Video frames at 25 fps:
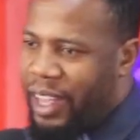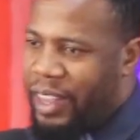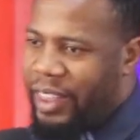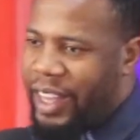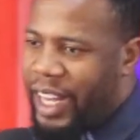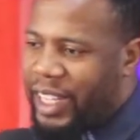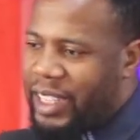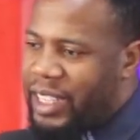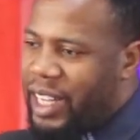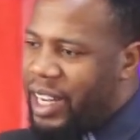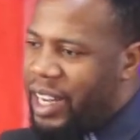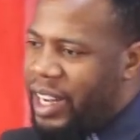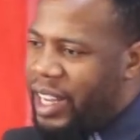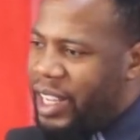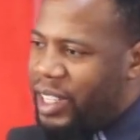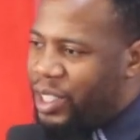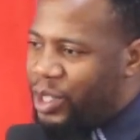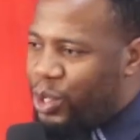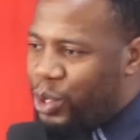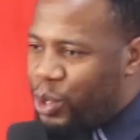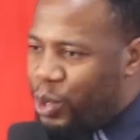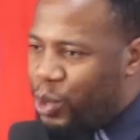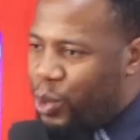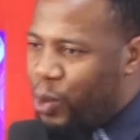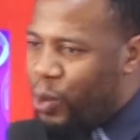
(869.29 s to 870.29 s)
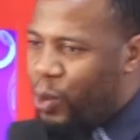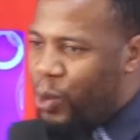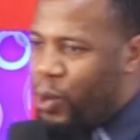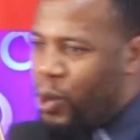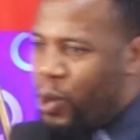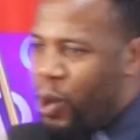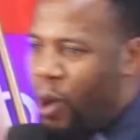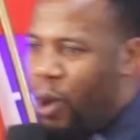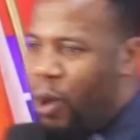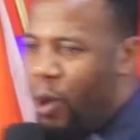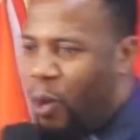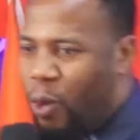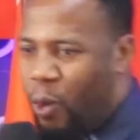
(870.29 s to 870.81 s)
that leads you
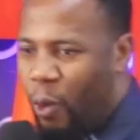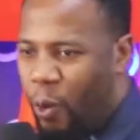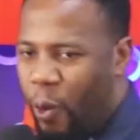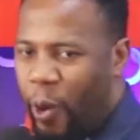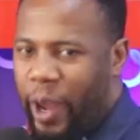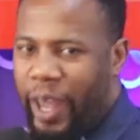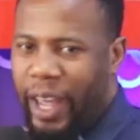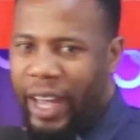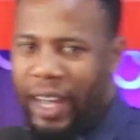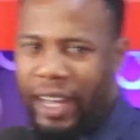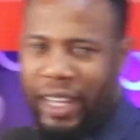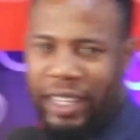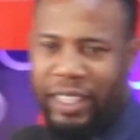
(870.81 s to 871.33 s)
nowhere.